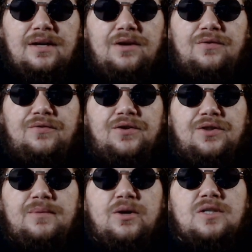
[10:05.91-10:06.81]
For
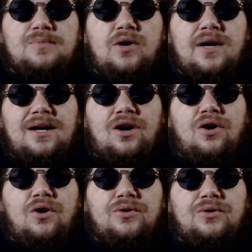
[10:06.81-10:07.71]
the most part,
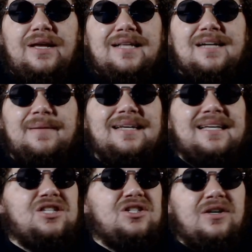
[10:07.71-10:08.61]
anytime I
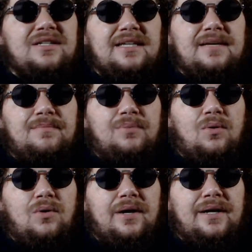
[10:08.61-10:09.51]
did start to get
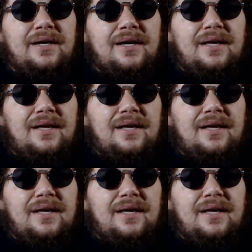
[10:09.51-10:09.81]
bored,